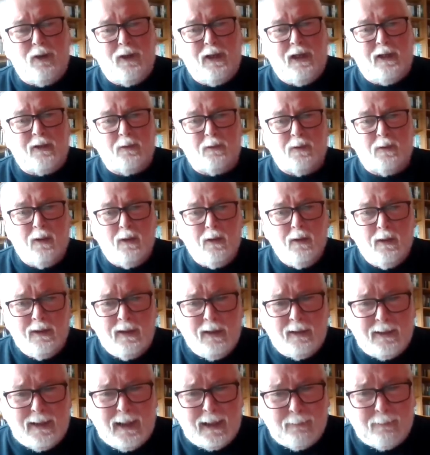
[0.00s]
NATO.
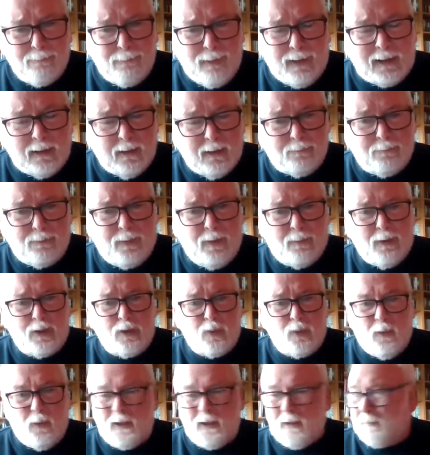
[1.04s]
They're picking up about
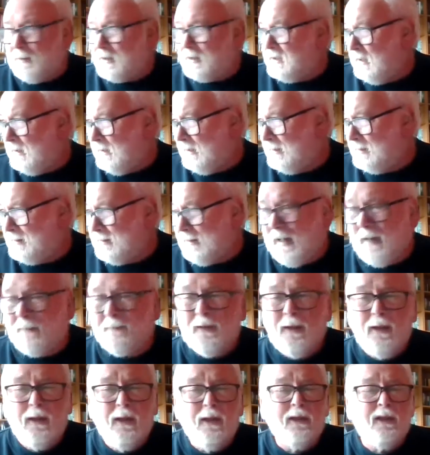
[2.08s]
20% of the tab.
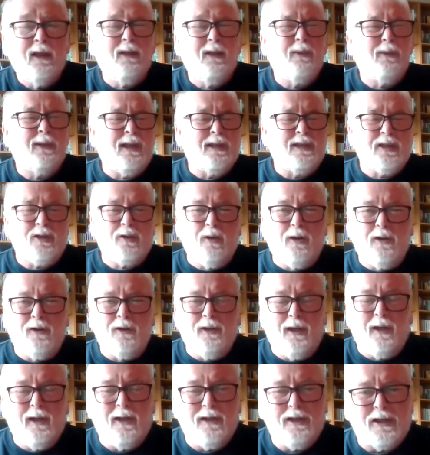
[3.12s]
This sort of
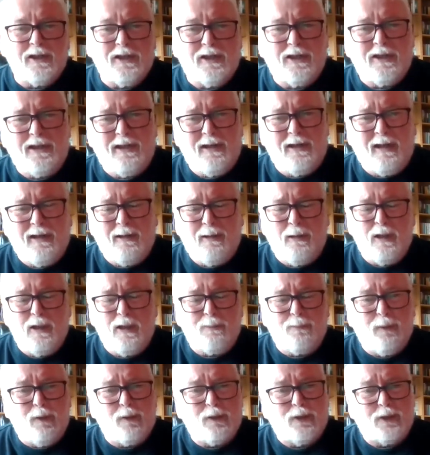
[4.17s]
thing. He just he
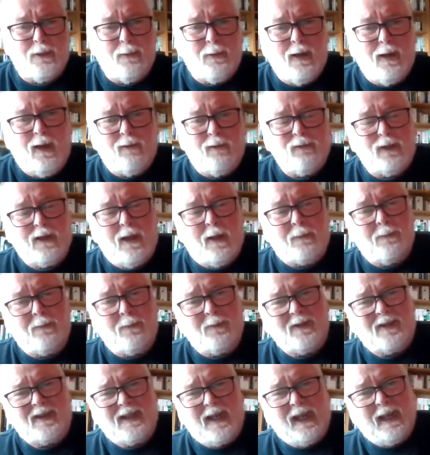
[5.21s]
screws someone off the top of
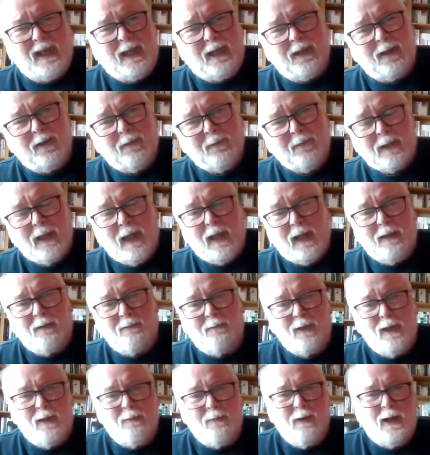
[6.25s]
his head,
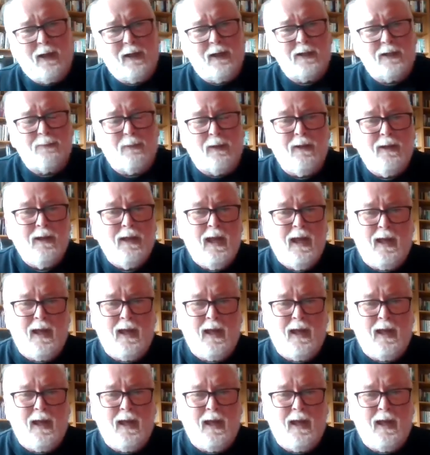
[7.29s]
and the Americans believe.